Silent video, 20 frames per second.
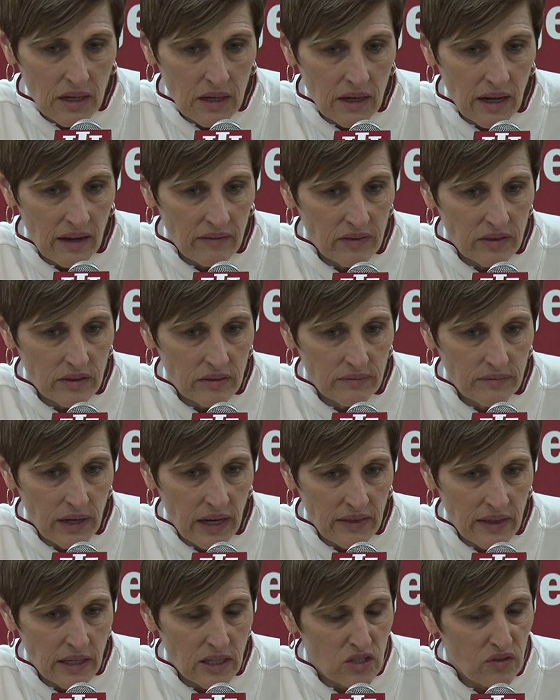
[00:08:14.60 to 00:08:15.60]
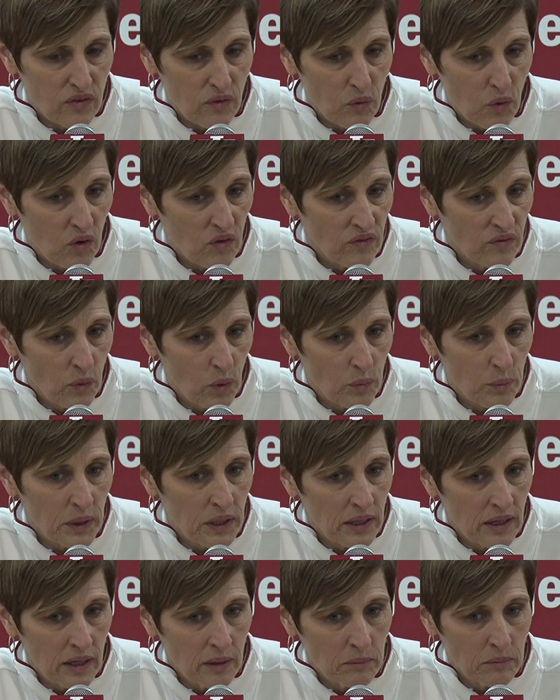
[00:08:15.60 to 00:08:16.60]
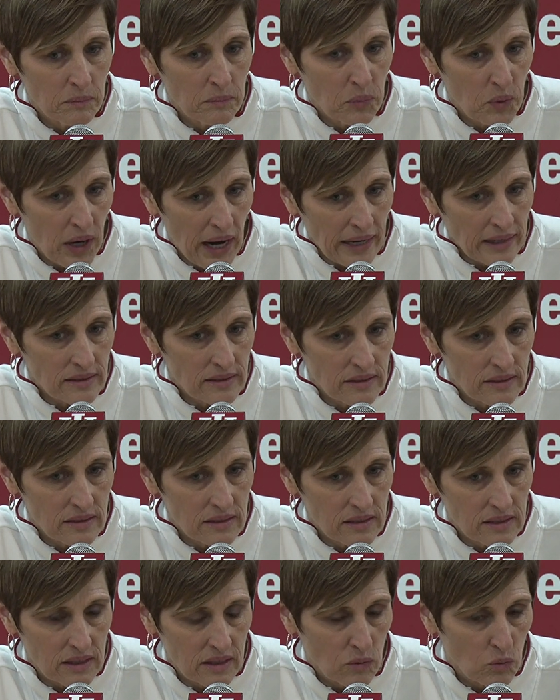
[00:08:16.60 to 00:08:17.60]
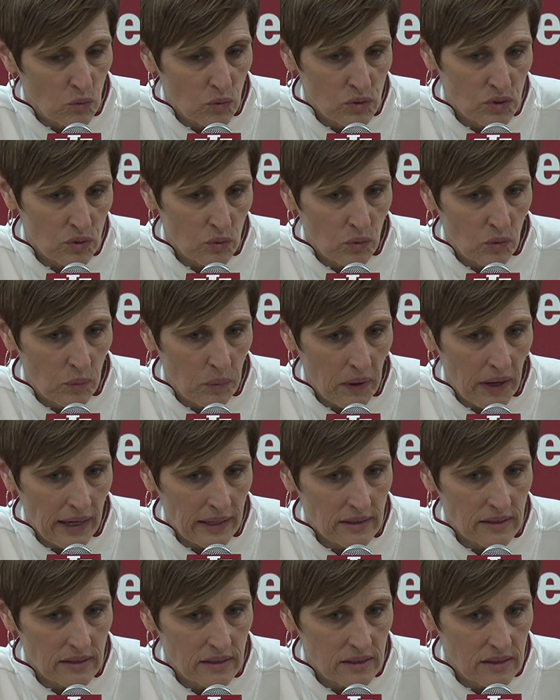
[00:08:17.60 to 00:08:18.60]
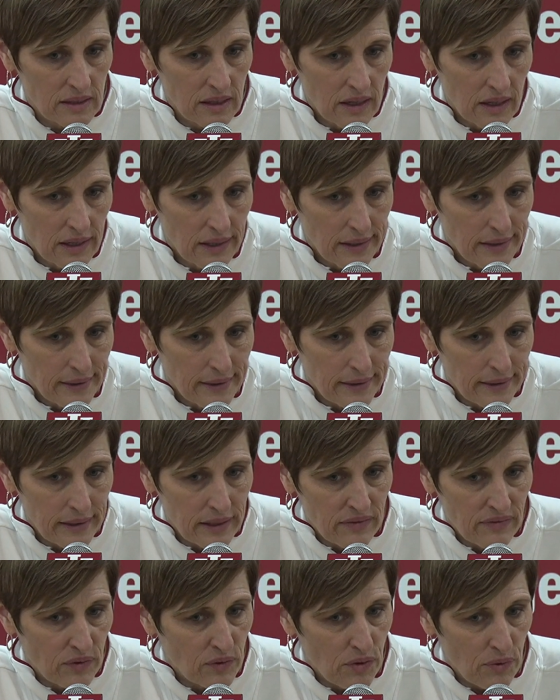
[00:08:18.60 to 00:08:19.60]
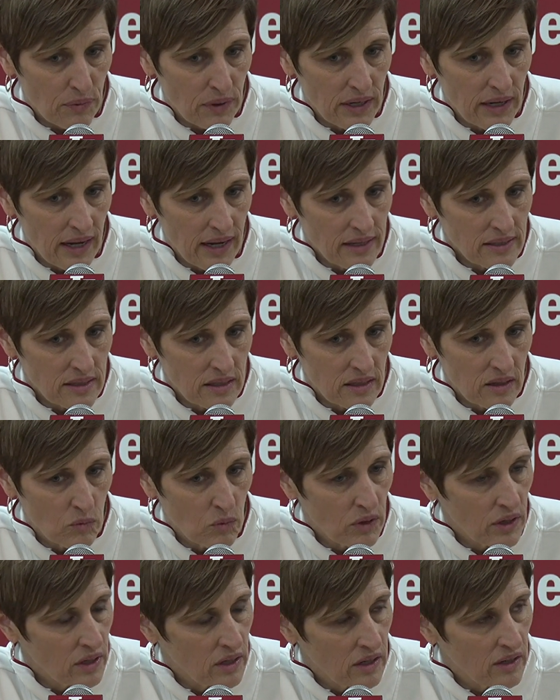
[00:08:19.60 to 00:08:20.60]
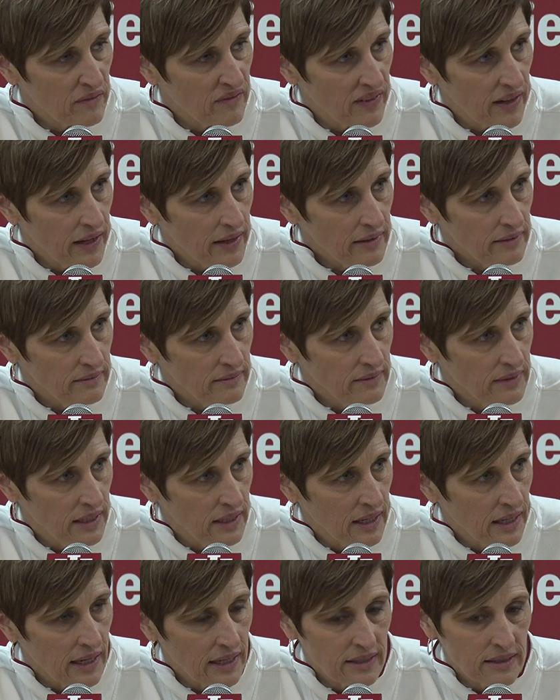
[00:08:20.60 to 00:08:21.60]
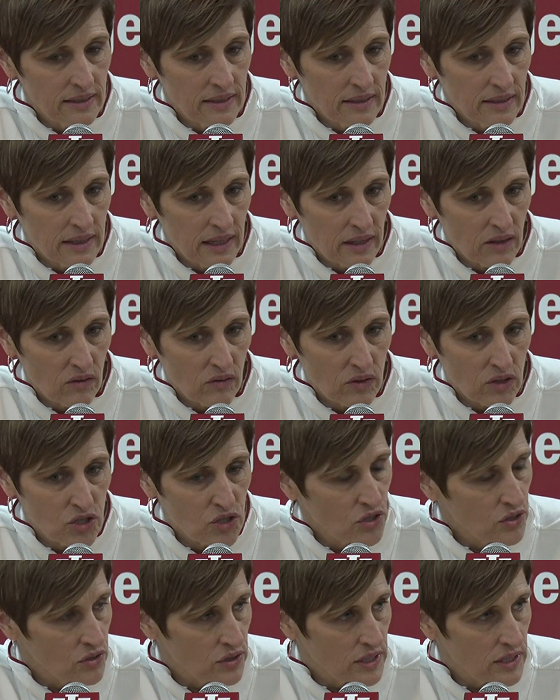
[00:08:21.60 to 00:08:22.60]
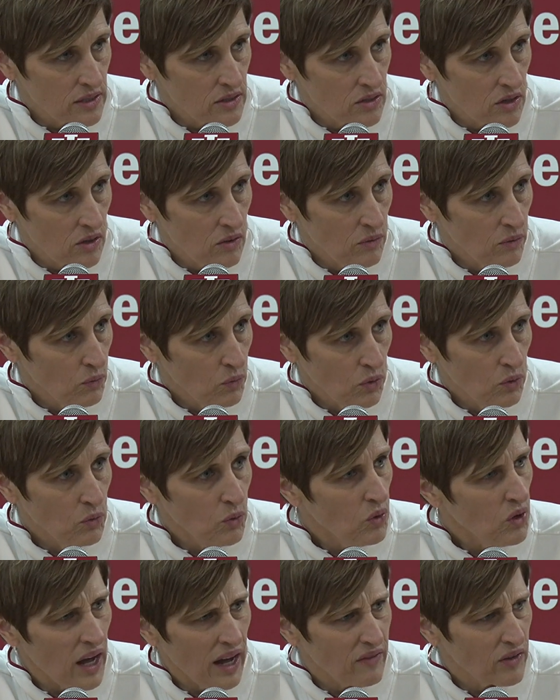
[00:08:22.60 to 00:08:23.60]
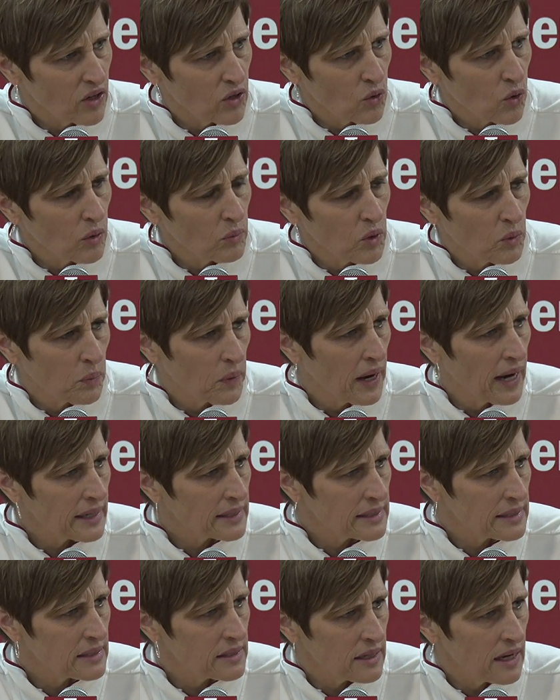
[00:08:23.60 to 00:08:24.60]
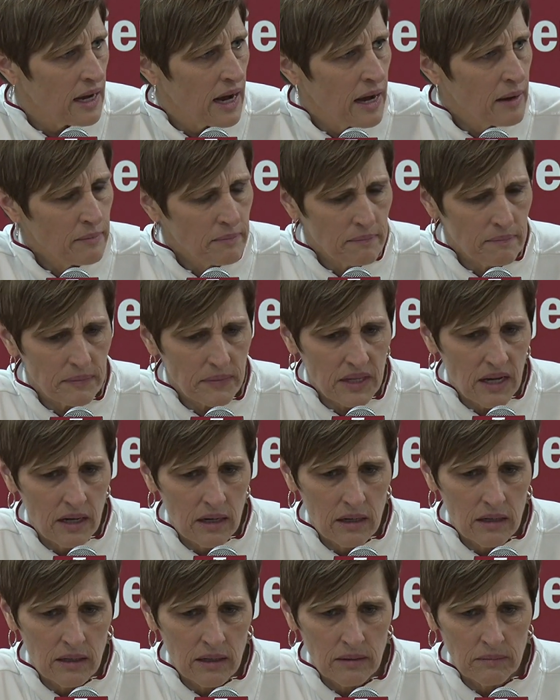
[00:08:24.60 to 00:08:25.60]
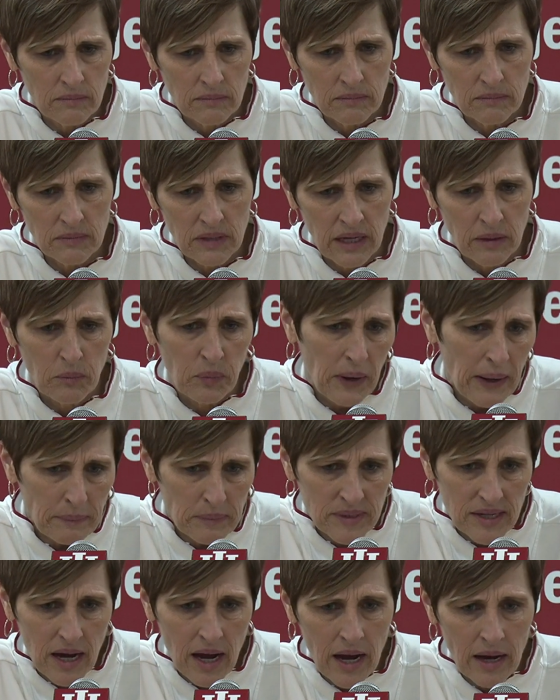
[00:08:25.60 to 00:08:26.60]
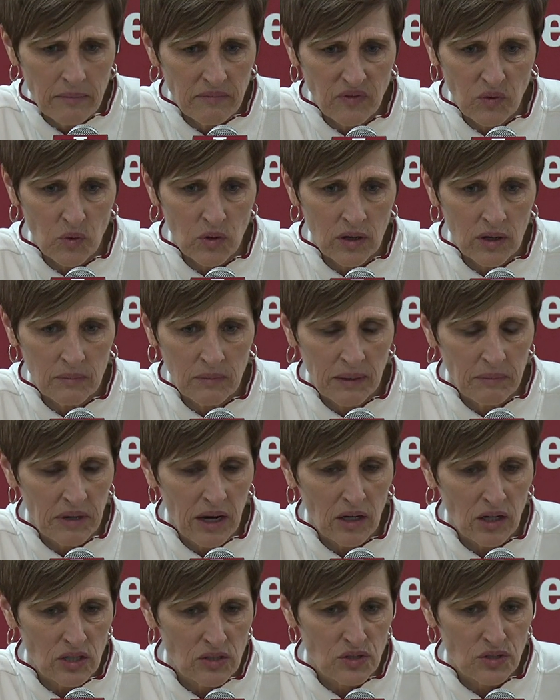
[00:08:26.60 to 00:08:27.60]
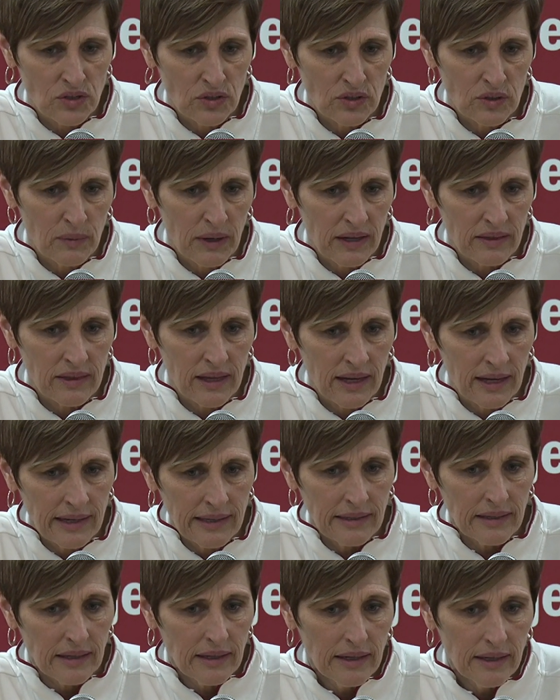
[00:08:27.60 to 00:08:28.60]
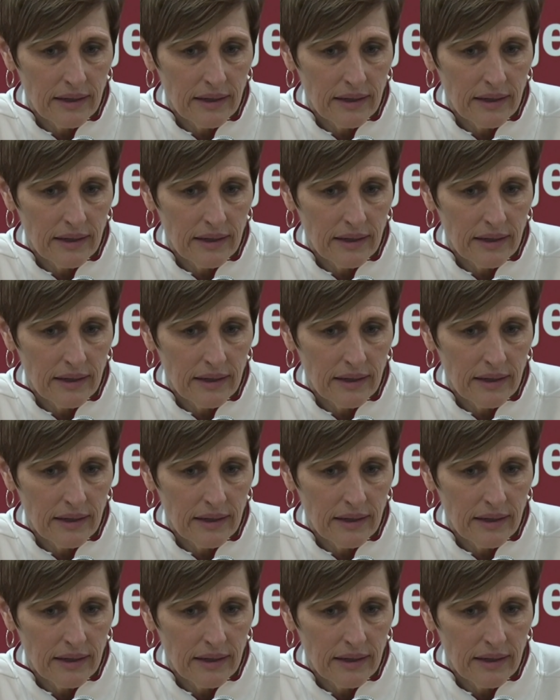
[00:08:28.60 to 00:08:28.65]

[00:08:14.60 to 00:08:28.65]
have I think it's 4 p.m. practice. And so we'll practice for 3 days, and then we'll get on a flight and head over to Jersey. So we'll have our normal practice time and prep time for them. I'm not concerned about that.